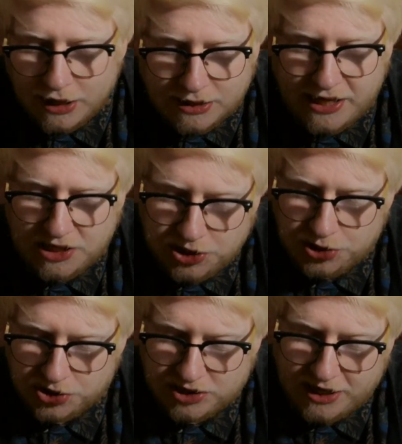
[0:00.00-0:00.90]
This
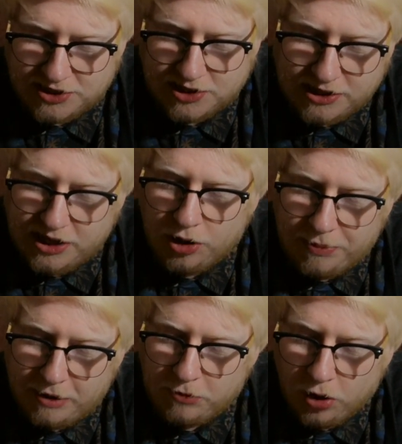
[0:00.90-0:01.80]
just has a little
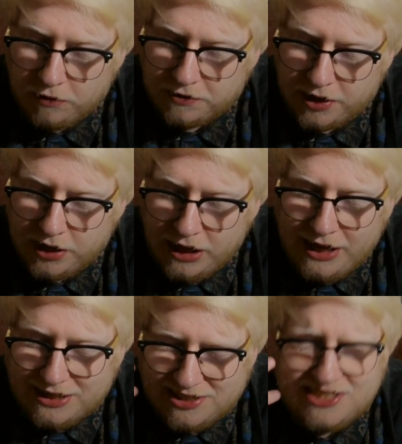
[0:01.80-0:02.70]
bit more of a
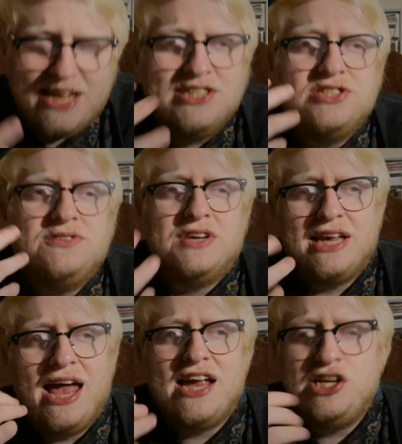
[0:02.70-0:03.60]
sense of
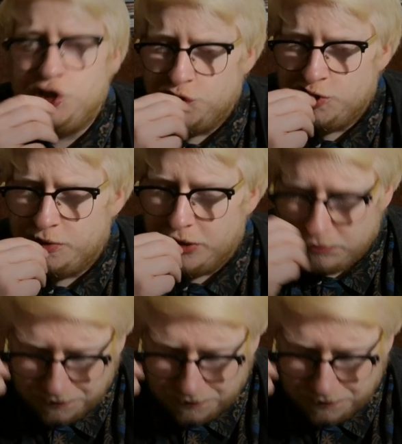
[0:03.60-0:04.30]
occasion to it.